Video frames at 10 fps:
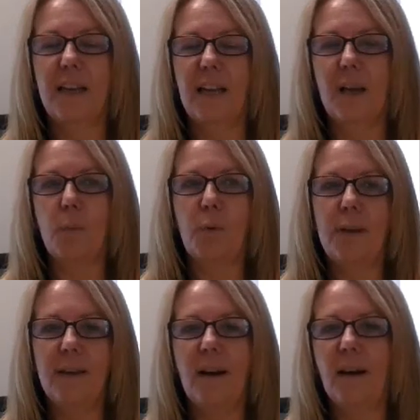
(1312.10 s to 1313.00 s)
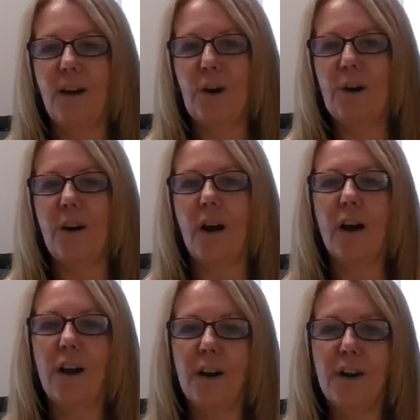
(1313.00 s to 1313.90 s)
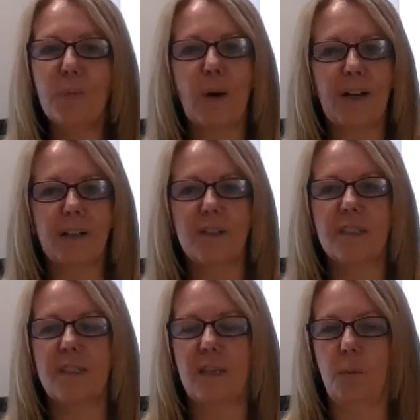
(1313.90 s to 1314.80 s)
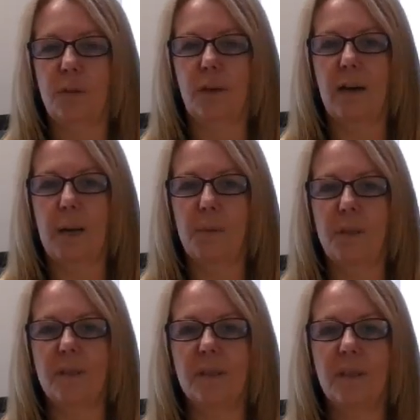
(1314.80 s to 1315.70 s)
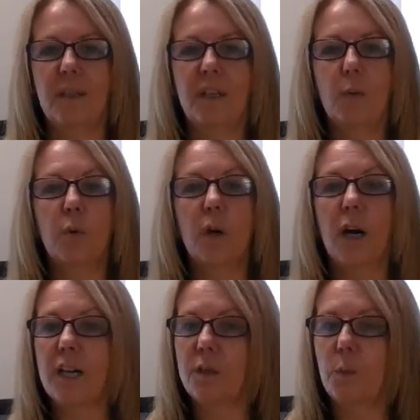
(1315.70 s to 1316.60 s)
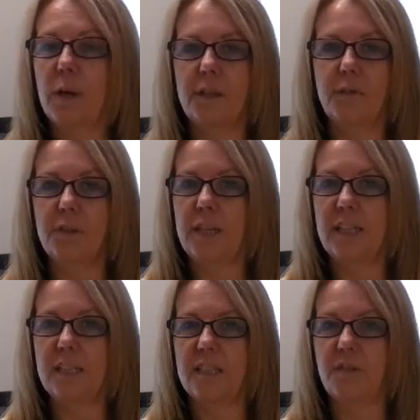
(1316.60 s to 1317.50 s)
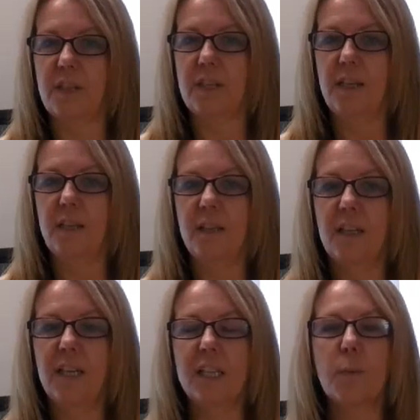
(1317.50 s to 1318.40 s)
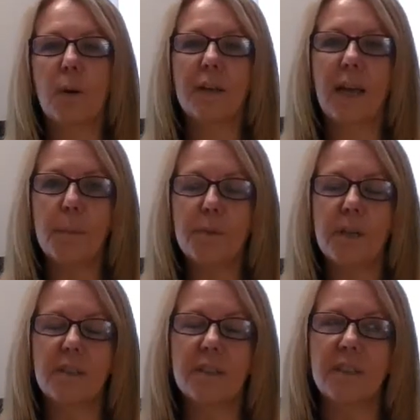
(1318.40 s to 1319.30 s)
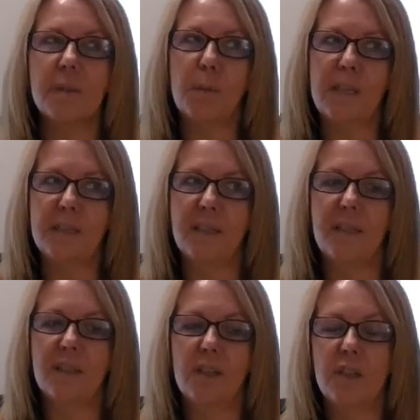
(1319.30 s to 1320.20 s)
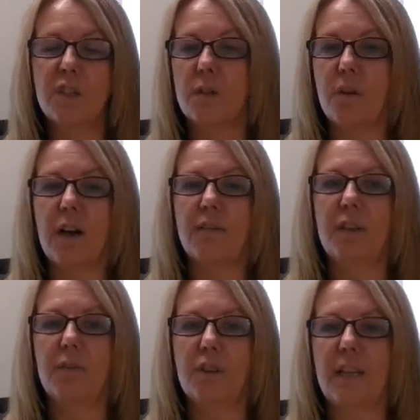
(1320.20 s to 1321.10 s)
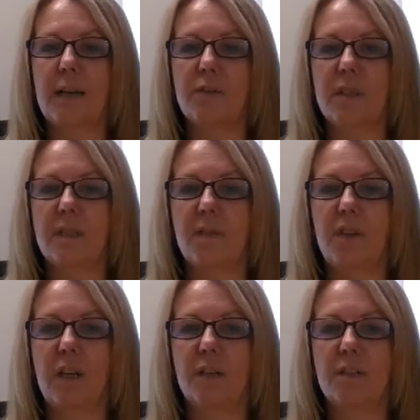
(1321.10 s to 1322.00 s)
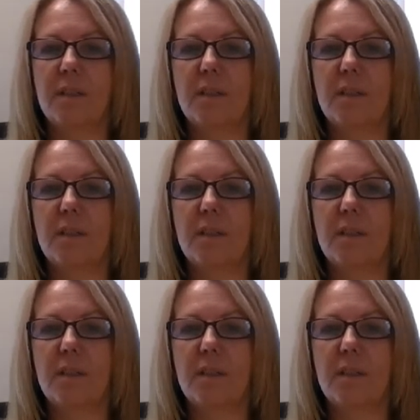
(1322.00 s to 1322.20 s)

And we are hardwired to stick with our habits. We're hardwired for negativity. It's what kept our species surviving for thousands of years.